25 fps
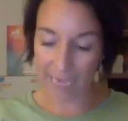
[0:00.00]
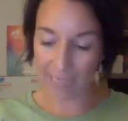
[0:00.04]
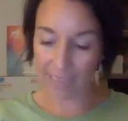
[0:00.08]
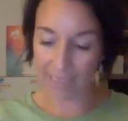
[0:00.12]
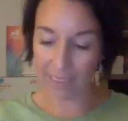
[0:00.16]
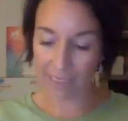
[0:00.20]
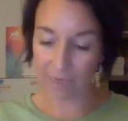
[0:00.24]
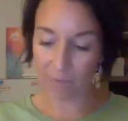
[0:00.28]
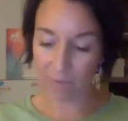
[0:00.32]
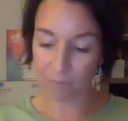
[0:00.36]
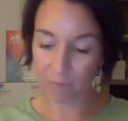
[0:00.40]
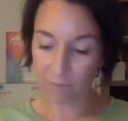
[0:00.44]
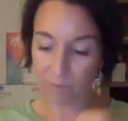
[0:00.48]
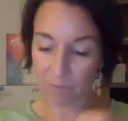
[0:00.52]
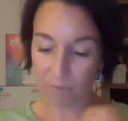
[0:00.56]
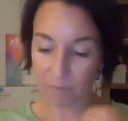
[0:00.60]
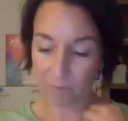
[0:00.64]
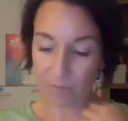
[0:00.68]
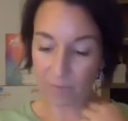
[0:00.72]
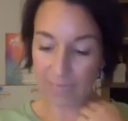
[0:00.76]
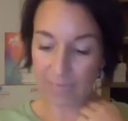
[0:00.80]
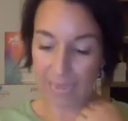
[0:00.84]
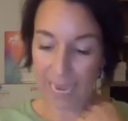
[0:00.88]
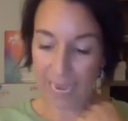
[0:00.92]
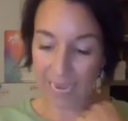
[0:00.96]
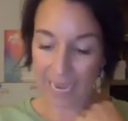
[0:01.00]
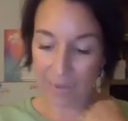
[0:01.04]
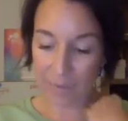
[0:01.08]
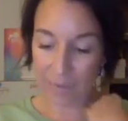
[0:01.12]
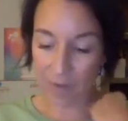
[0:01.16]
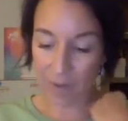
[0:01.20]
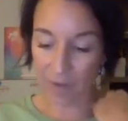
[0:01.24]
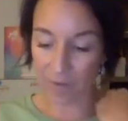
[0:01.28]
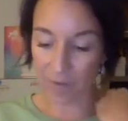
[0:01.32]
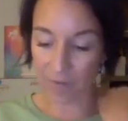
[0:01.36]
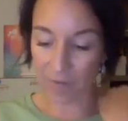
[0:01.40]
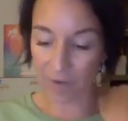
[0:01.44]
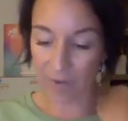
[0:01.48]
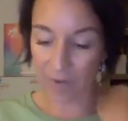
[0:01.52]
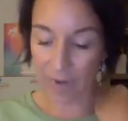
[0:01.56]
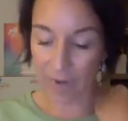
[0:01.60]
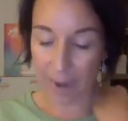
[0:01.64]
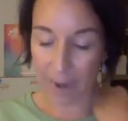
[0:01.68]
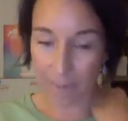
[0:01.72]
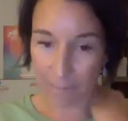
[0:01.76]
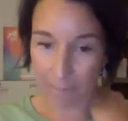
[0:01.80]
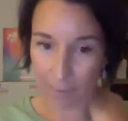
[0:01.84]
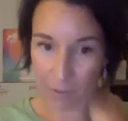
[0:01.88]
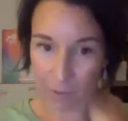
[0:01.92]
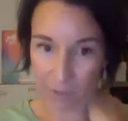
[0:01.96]
it's a game of
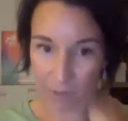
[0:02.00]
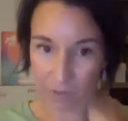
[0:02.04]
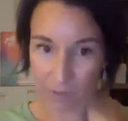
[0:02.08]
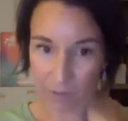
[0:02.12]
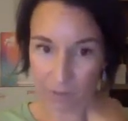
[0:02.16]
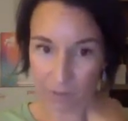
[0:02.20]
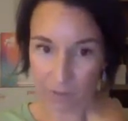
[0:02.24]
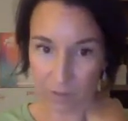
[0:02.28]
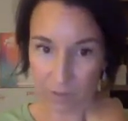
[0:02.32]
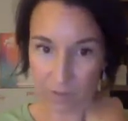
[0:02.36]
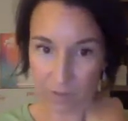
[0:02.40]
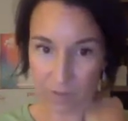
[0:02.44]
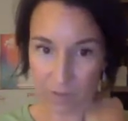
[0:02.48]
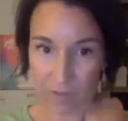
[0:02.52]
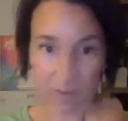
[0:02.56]
numbers.